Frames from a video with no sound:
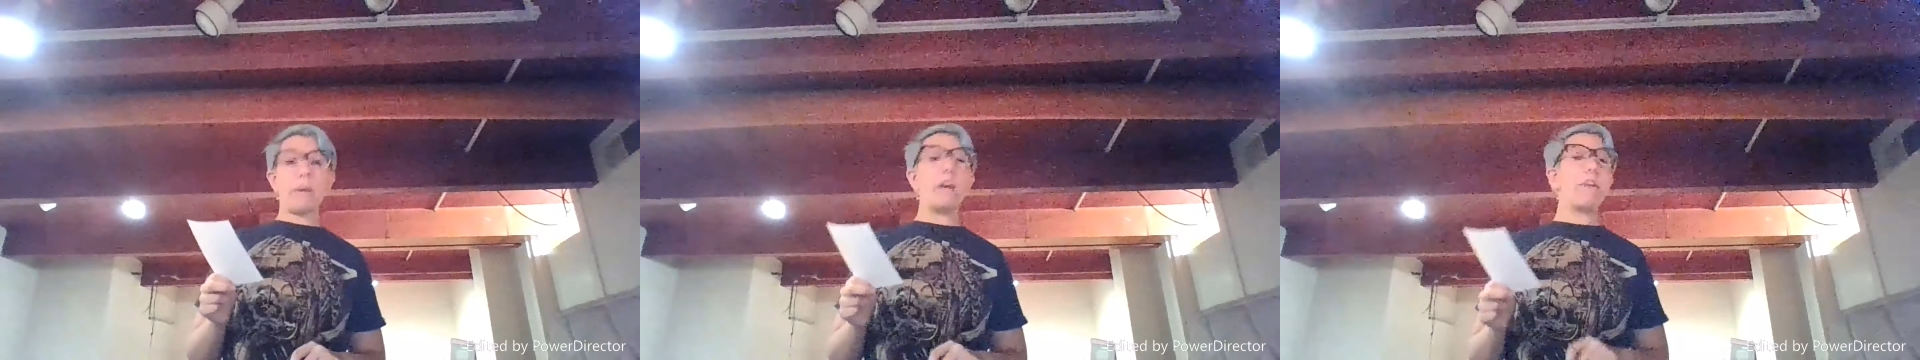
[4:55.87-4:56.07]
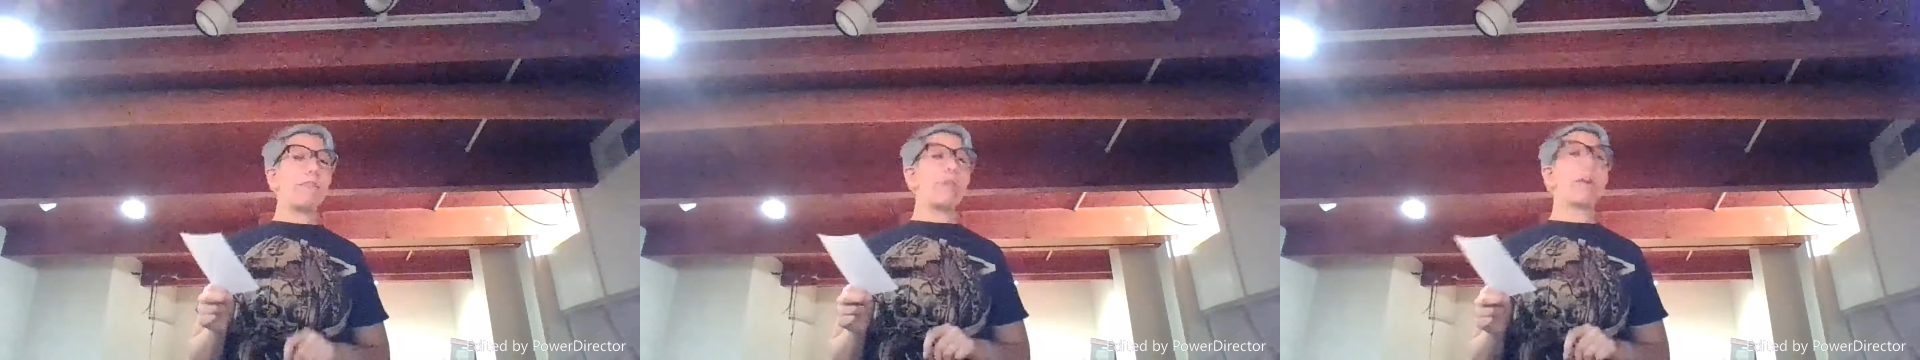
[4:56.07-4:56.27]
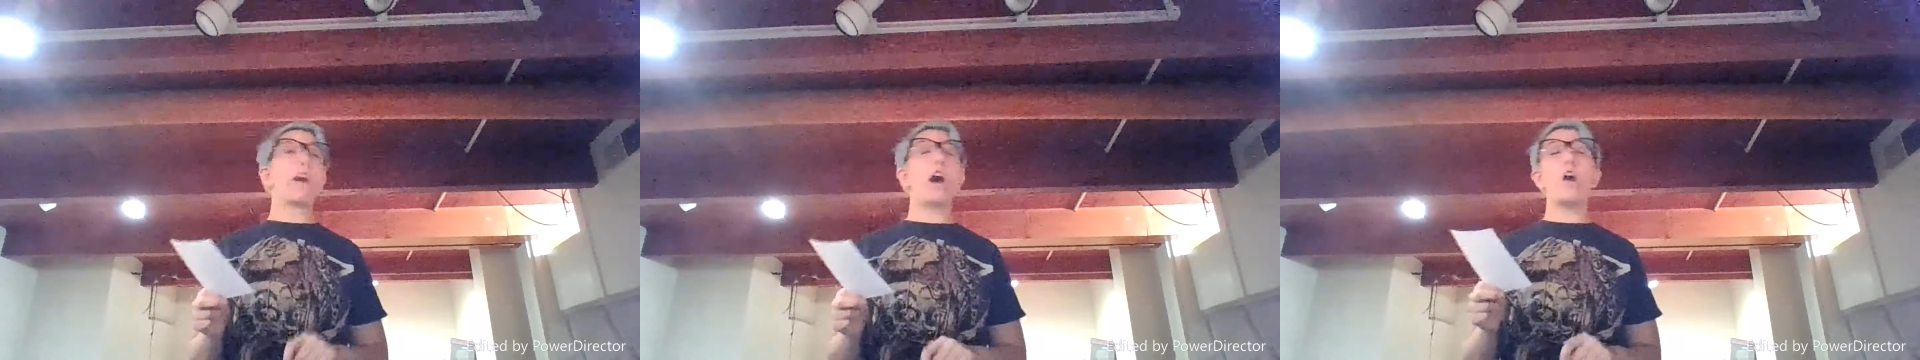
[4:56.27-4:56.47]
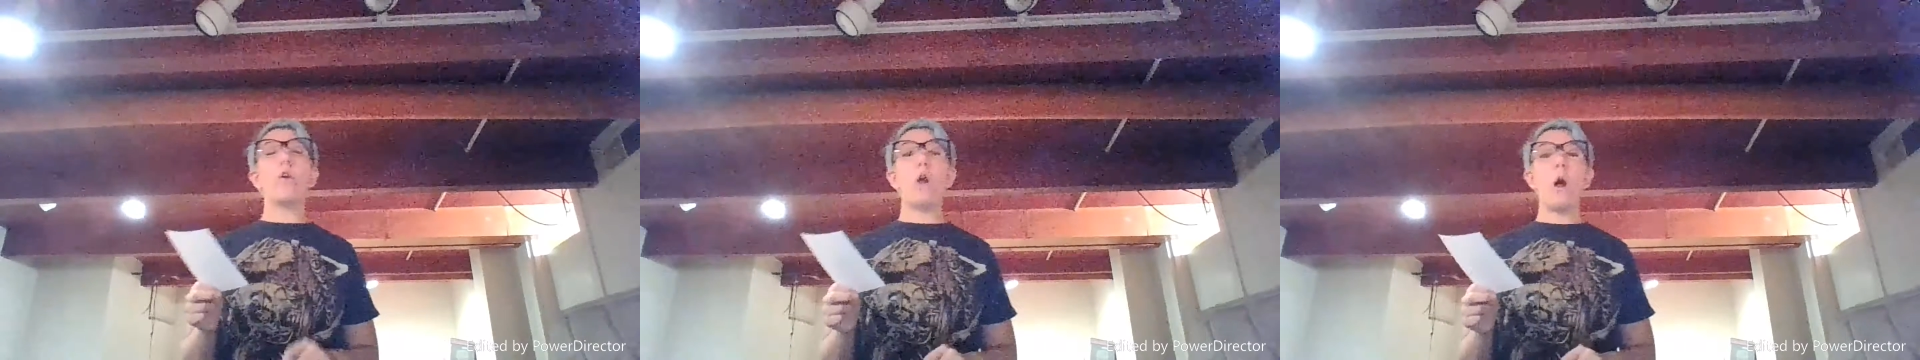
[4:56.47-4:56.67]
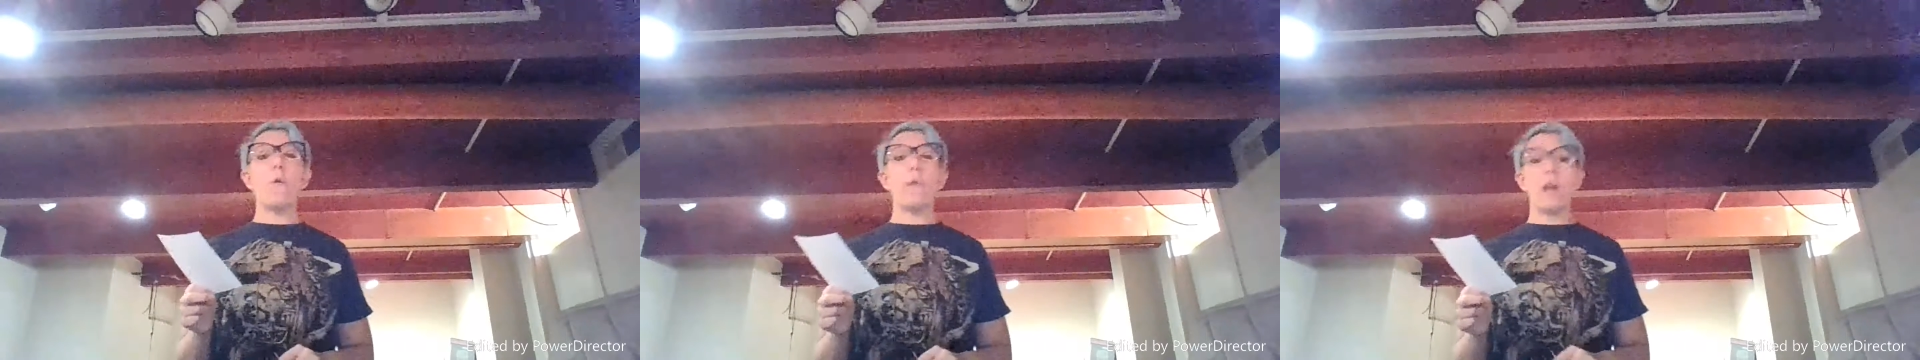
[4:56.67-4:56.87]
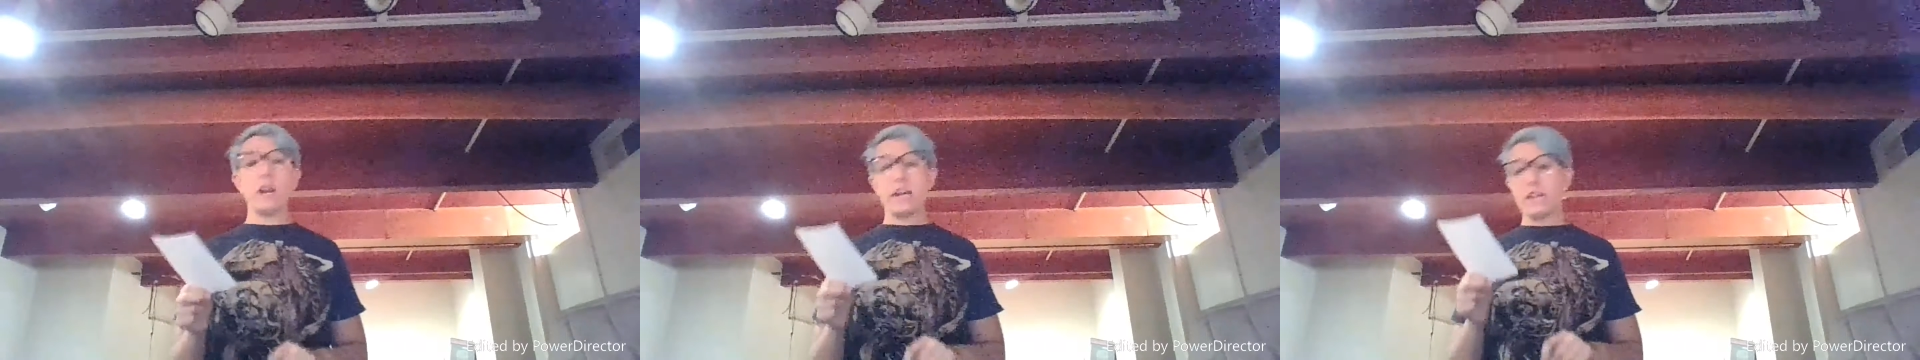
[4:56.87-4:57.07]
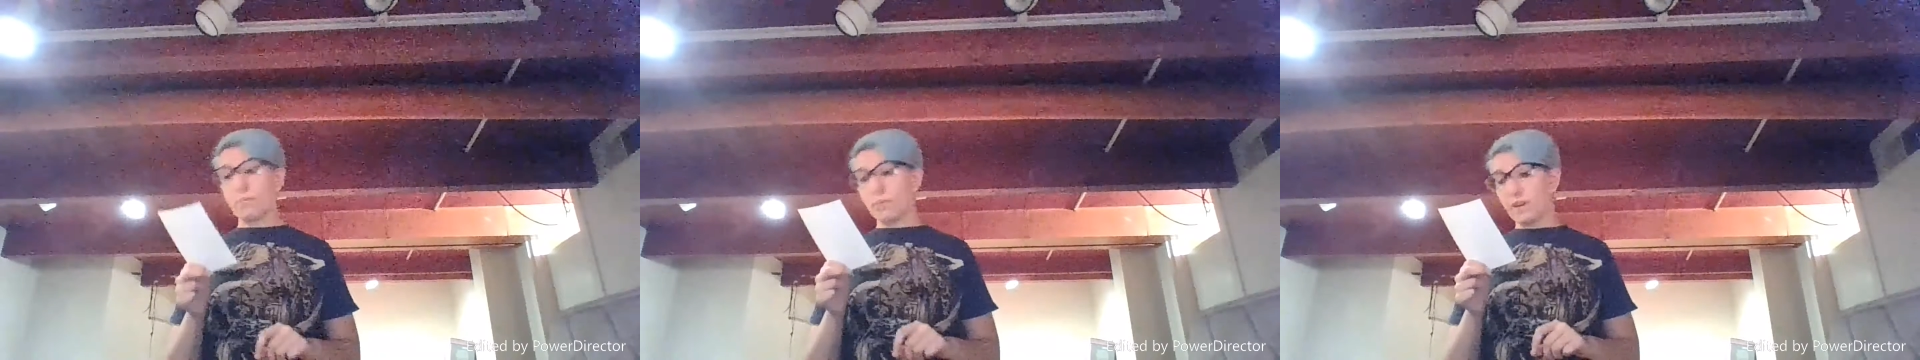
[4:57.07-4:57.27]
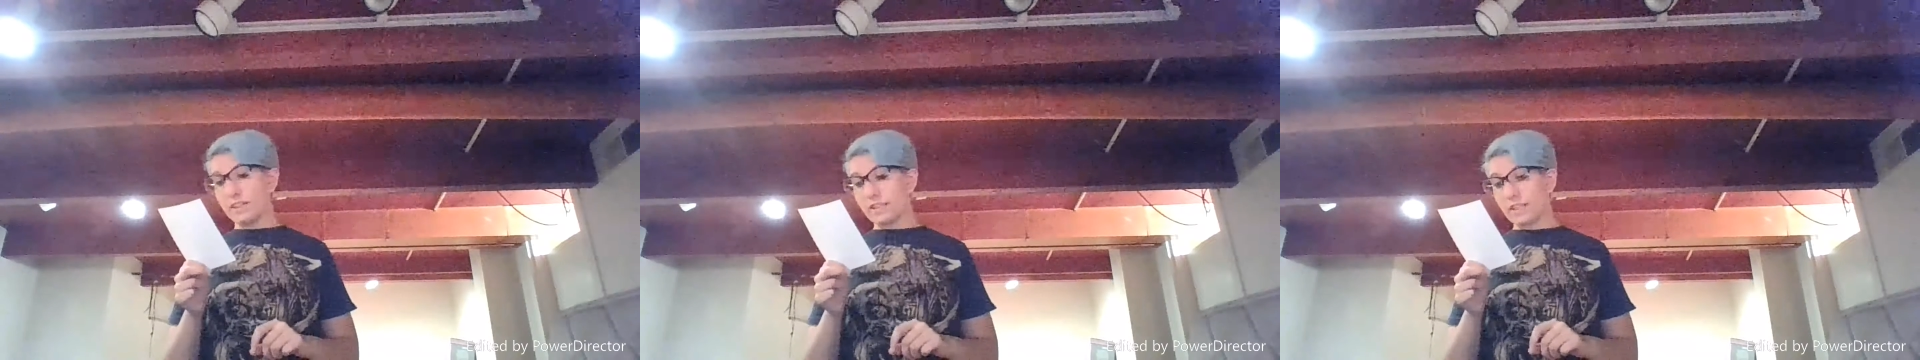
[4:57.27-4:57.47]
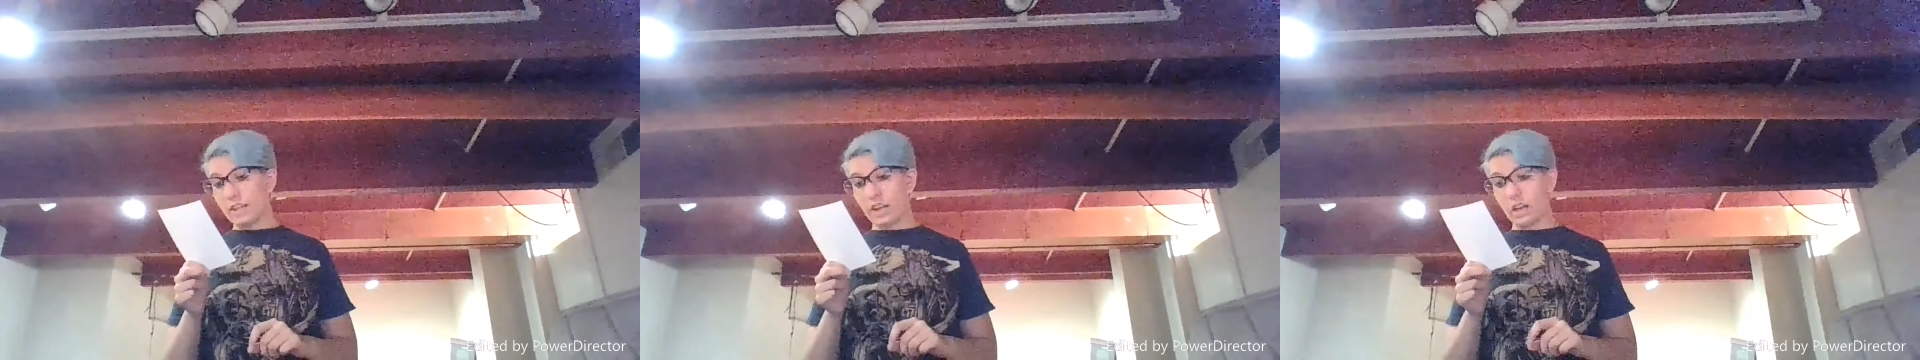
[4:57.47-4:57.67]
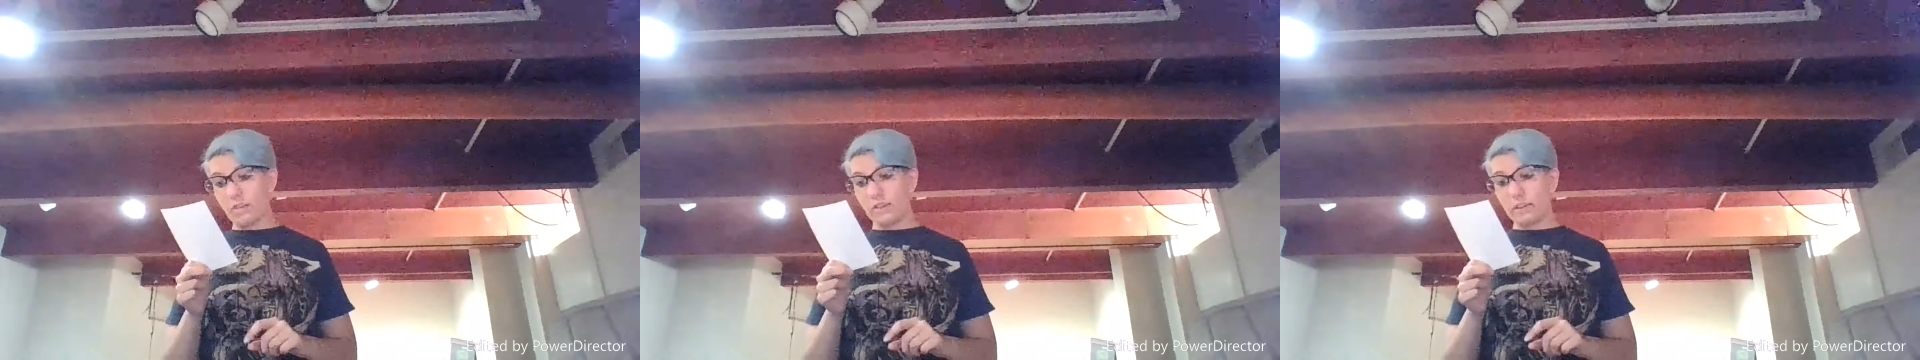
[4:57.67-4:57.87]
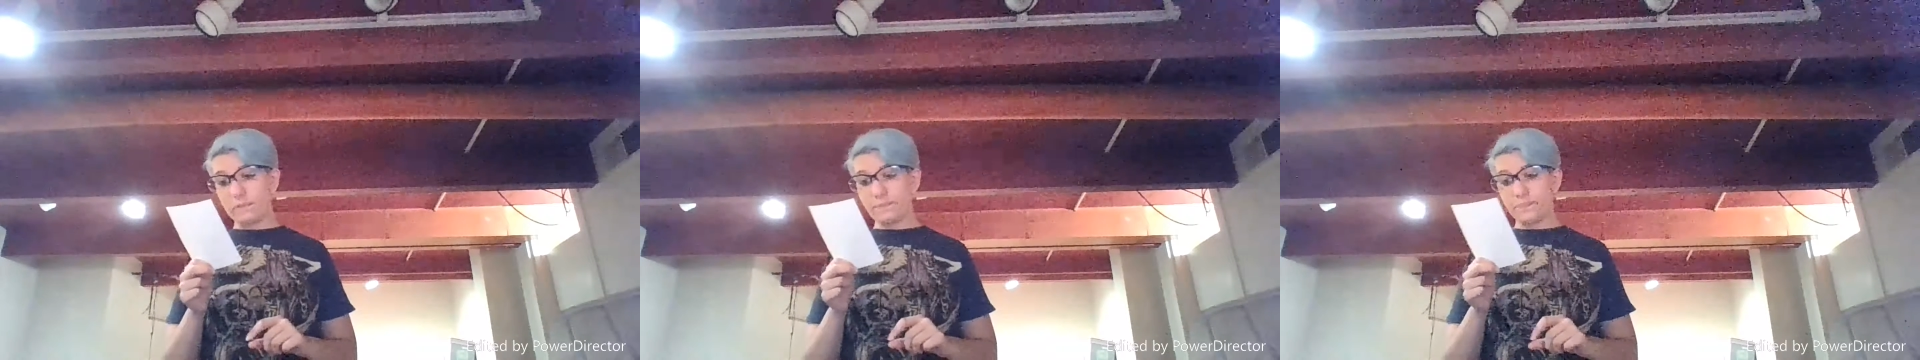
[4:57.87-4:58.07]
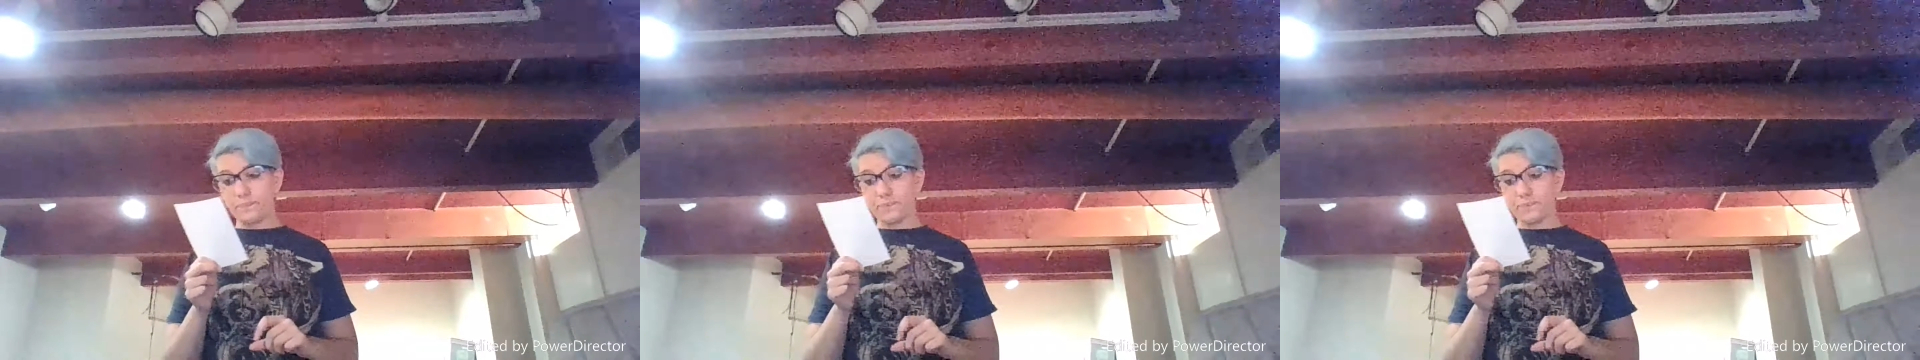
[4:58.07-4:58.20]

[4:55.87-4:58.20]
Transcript: if they aren't already the president of it.